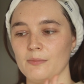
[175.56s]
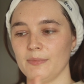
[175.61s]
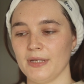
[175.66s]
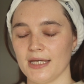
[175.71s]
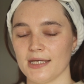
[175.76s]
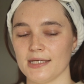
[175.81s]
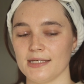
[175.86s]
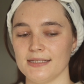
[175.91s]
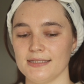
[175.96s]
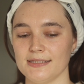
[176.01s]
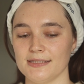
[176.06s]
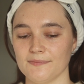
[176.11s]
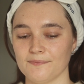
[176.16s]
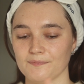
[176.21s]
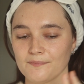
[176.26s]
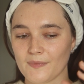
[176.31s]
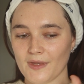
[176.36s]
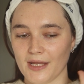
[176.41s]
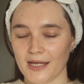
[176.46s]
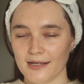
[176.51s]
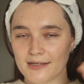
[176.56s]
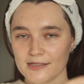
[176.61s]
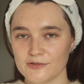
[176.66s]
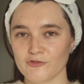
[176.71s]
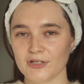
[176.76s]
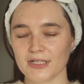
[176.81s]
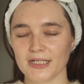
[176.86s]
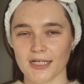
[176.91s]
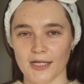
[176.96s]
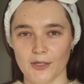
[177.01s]
because it is
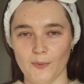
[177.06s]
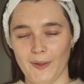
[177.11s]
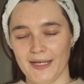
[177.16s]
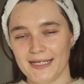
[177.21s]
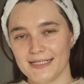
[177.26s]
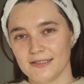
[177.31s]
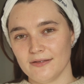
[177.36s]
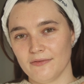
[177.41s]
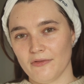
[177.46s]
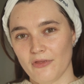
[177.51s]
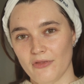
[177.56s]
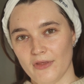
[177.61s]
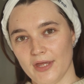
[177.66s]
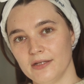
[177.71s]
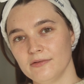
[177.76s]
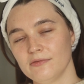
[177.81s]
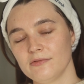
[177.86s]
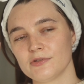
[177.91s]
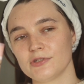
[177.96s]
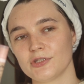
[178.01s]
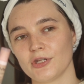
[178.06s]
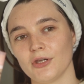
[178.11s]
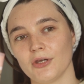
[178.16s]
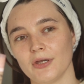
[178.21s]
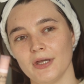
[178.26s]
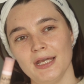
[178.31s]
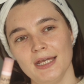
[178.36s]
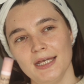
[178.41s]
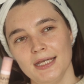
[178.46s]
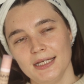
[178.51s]
really lightweight and thin.
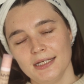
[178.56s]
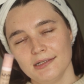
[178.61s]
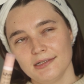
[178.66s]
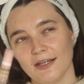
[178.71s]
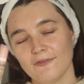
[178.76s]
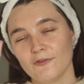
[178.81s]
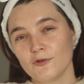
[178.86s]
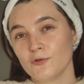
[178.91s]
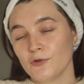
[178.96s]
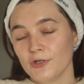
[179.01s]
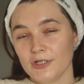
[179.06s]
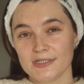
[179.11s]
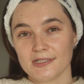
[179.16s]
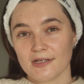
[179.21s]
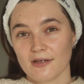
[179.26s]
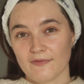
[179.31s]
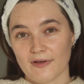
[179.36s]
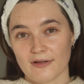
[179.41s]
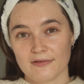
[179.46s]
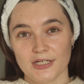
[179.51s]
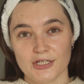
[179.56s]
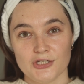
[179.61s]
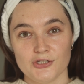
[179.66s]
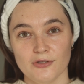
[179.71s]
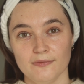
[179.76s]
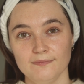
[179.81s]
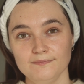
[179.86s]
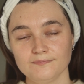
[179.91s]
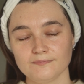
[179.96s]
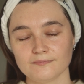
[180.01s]
So if you're not using a
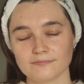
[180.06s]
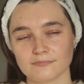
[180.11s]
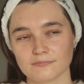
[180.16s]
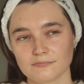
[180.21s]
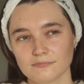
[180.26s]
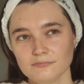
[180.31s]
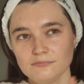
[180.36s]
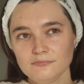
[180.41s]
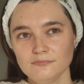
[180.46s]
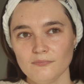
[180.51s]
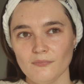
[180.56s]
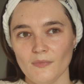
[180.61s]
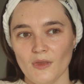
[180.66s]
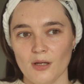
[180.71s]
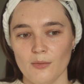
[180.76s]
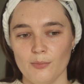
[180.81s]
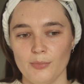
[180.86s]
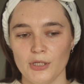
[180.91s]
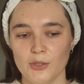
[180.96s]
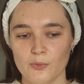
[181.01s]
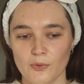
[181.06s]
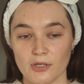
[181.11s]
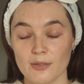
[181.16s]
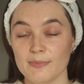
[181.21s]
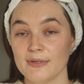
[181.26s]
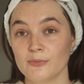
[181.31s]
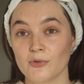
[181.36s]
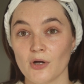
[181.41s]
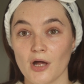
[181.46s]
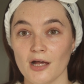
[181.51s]
foundation, but you want a
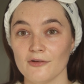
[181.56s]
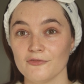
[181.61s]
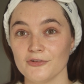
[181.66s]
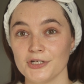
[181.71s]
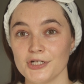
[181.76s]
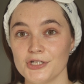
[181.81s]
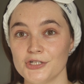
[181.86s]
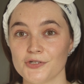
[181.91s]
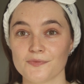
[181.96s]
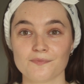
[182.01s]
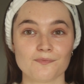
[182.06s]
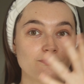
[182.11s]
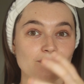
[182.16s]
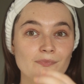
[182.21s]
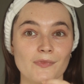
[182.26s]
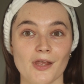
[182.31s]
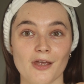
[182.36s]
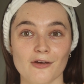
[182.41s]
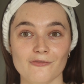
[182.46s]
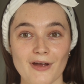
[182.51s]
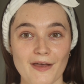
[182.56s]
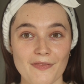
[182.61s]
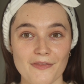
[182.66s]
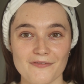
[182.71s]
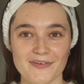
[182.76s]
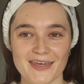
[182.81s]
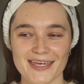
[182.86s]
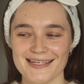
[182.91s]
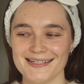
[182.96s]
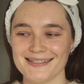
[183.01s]
bit more coverage around the
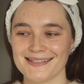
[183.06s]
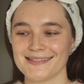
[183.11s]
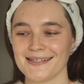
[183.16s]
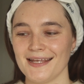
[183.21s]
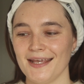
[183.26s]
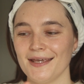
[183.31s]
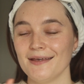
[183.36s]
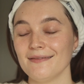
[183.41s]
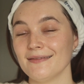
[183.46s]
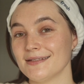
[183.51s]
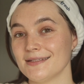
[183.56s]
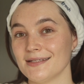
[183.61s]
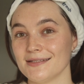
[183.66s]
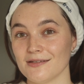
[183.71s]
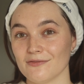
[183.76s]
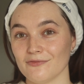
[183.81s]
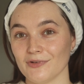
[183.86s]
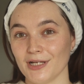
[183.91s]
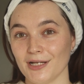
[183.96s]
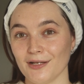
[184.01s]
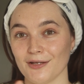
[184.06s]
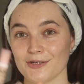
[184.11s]
face, this is a really